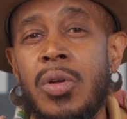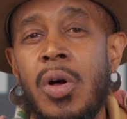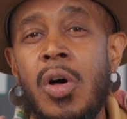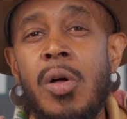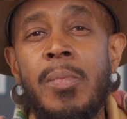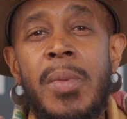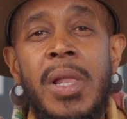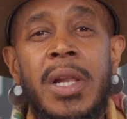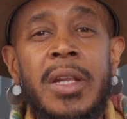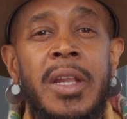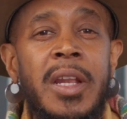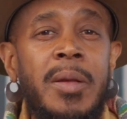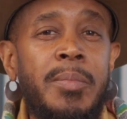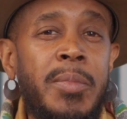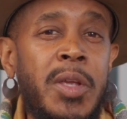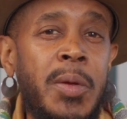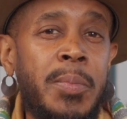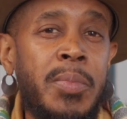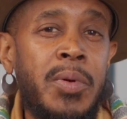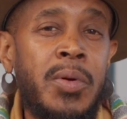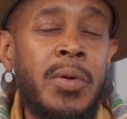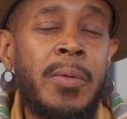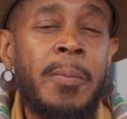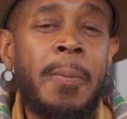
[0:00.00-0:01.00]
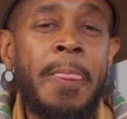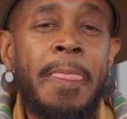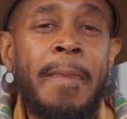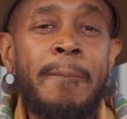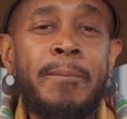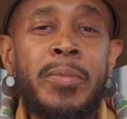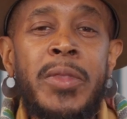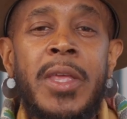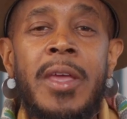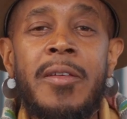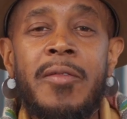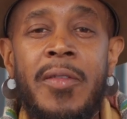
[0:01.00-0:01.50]
All melanated people
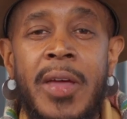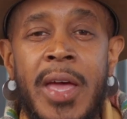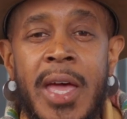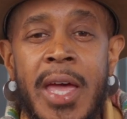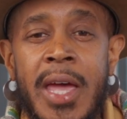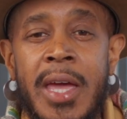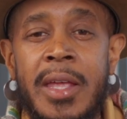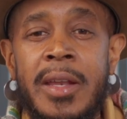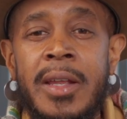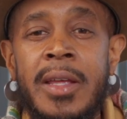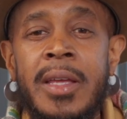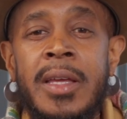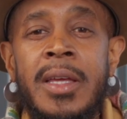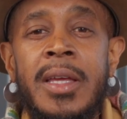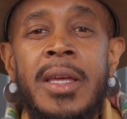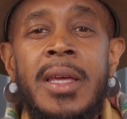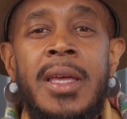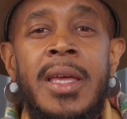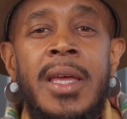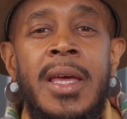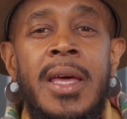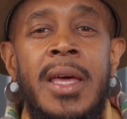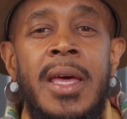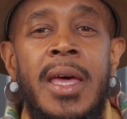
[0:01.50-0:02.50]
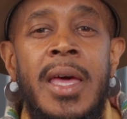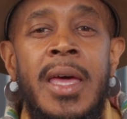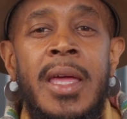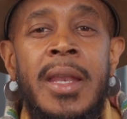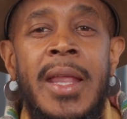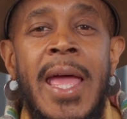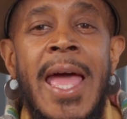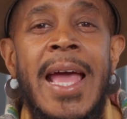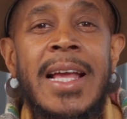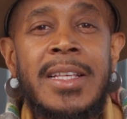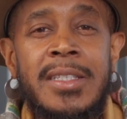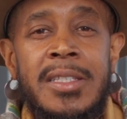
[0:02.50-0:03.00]
have had an
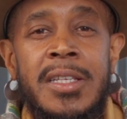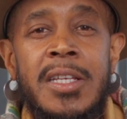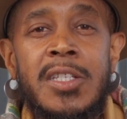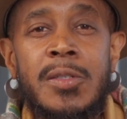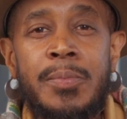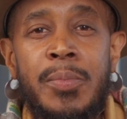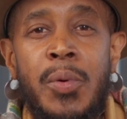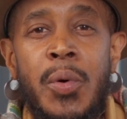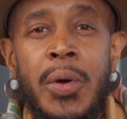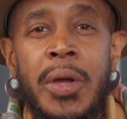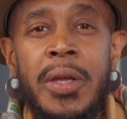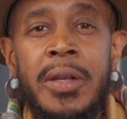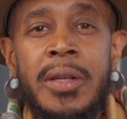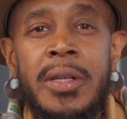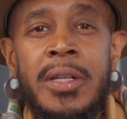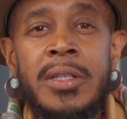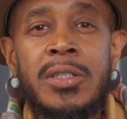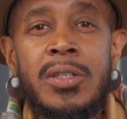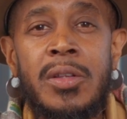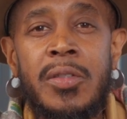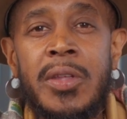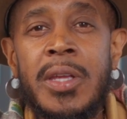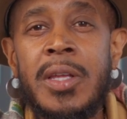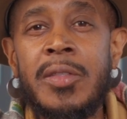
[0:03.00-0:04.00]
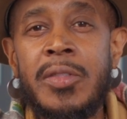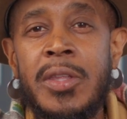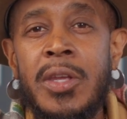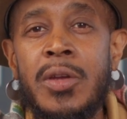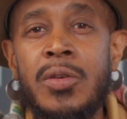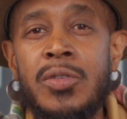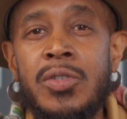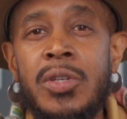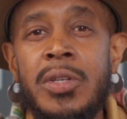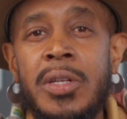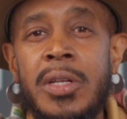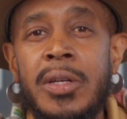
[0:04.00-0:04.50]
access point into the
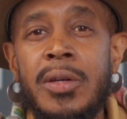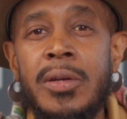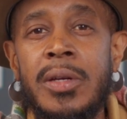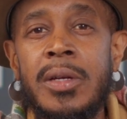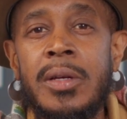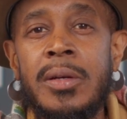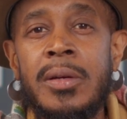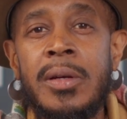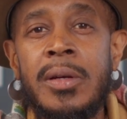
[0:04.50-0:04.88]
entheogenic